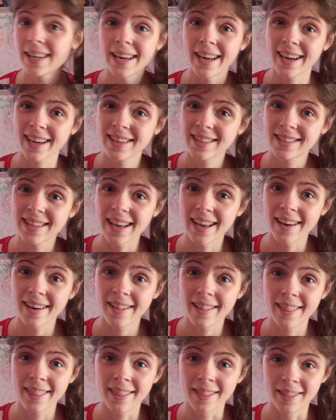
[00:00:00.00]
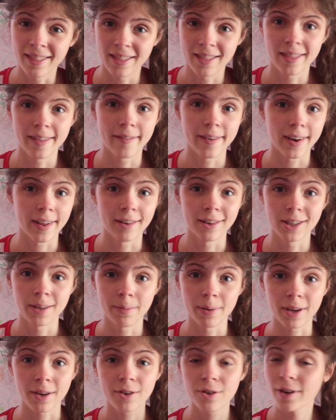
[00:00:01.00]
and Nick said the video should
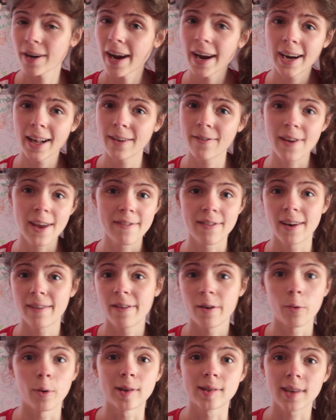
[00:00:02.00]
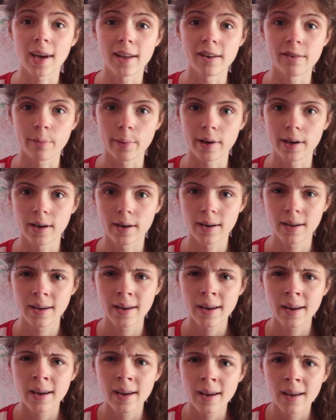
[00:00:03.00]
be creative, even if it was kind of weird.
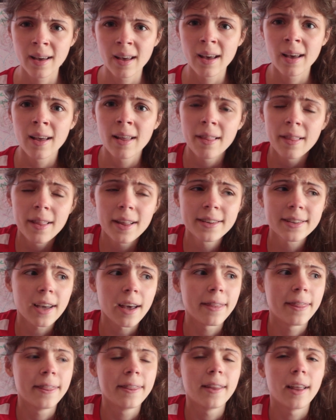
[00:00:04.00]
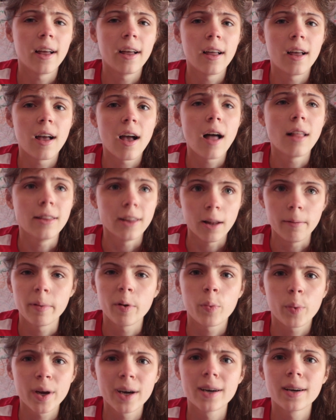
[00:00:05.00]
This got a little
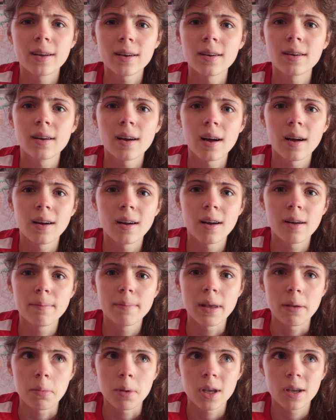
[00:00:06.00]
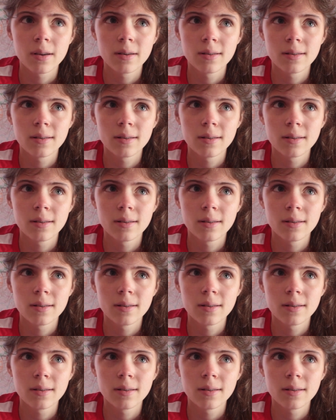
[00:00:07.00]
bit weird, maybe.